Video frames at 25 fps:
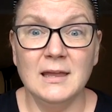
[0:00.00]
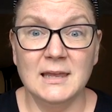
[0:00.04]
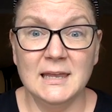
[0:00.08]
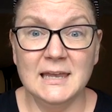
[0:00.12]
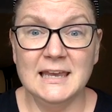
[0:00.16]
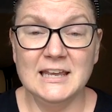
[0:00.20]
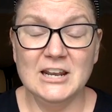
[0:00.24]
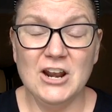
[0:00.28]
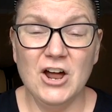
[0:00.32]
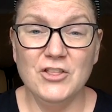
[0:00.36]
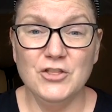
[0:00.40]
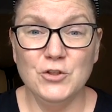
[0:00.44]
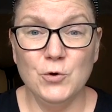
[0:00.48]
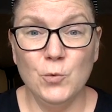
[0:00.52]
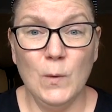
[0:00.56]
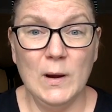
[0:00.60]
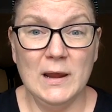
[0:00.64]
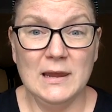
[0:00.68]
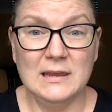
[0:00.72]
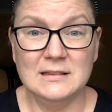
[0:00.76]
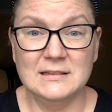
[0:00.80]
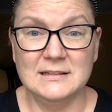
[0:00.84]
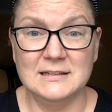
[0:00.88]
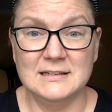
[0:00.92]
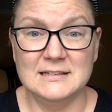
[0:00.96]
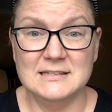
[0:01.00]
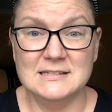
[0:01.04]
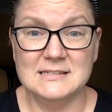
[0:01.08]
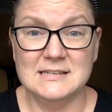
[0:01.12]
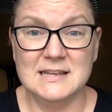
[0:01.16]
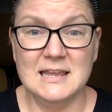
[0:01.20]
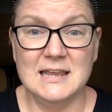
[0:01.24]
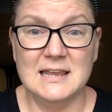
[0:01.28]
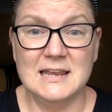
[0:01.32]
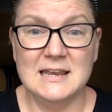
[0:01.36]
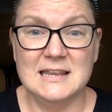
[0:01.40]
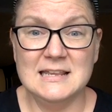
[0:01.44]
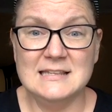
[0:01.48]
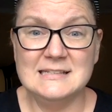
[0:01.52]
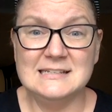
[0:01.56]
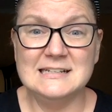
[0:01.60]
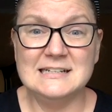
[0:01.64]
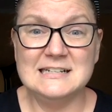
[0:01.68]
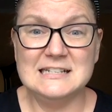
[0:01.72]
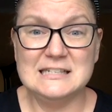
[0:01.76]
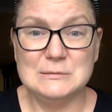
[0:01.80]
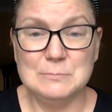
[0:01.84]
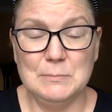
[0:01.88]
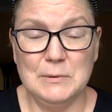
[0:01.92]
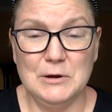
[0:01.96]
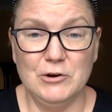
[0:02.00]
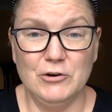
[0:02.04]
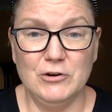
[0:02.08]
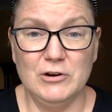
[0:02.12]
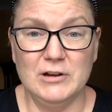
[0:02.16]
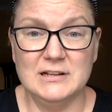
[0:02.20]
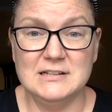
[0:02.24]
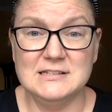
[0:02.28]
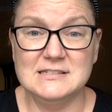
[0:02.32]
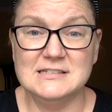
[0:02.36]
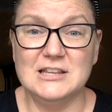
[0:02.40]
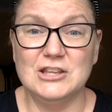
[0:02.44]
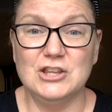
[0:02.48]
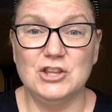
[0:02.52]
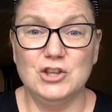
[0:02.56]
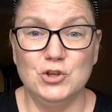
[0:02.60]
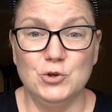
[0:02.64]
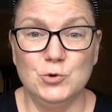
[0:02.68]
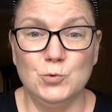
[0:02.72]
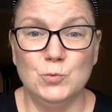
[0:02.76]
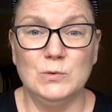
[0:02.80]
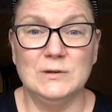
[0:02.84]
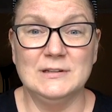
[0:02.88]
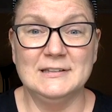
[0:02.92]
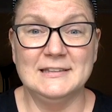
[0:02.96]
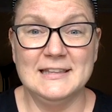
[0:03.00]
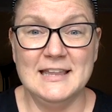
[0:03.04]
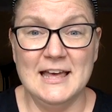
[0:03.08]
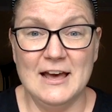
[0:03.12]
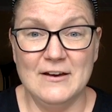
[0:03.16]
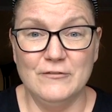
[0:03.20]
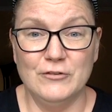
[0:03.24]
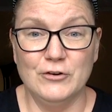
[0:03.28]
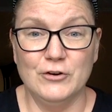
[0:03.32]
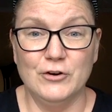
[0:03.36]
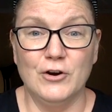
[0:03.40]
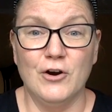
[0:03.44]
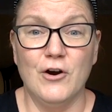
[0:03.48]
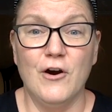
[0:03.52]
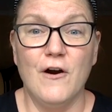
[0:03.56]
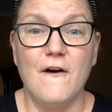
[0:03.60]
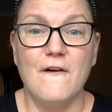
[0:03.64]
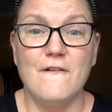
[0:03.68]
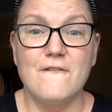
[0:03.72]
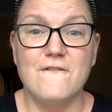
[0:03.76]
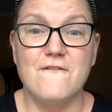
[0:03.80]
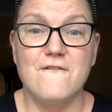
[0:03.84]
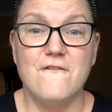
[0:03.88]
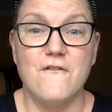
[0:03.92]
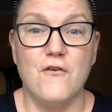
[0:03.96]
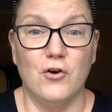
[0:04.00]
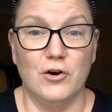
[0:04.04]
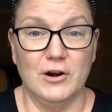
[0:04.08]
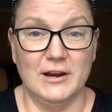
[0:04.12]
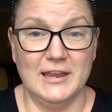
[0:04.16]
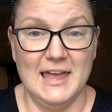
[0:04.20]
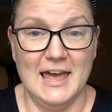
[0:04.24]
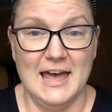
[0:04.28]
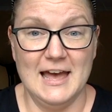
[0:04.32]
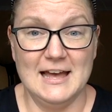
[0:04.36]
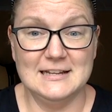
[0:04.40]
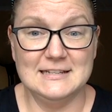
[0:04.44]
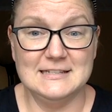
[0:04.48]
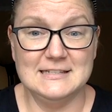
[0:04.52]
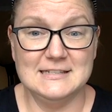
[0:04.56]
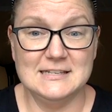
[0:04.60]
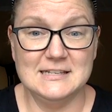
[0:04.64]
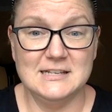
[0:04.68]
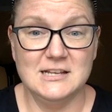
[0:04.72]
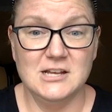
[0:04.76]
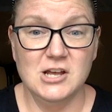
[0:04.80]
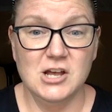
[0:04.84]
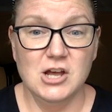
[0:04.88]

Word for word: get on the wait list. It is an experience that you will never forget.